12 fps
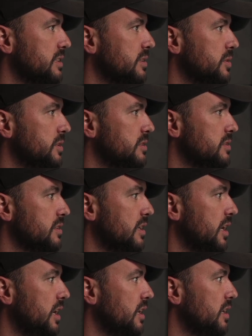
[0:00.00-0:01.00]
It was
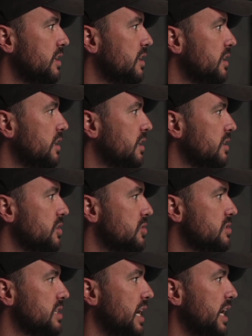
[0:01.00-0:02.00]

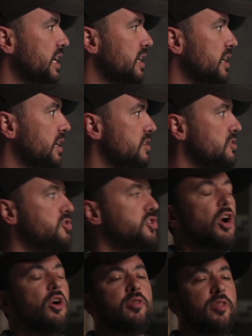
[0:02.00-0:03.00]
Uzziah,
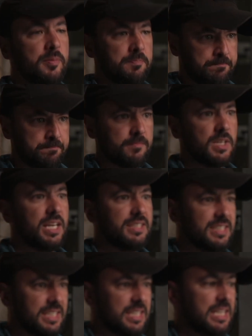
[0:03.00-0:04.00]
Jotham,
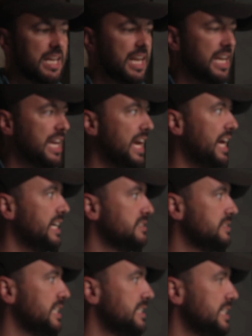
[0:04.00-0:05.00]
and then
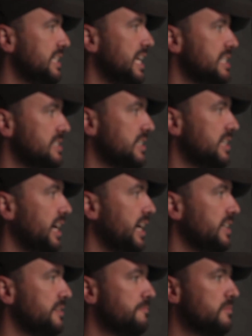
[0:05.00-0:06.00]
Ahaz, and then
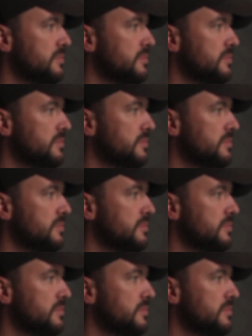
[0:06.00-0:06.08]
Hezekiah.